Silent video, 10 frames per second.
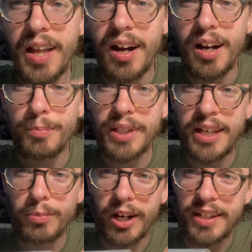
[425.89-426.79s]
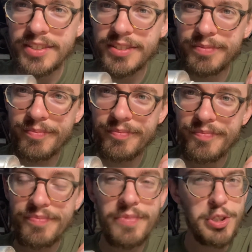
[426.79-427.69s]
blade-wise,
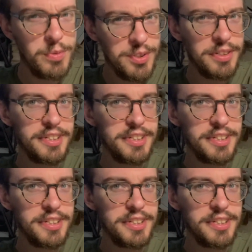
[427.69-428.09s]
this was a little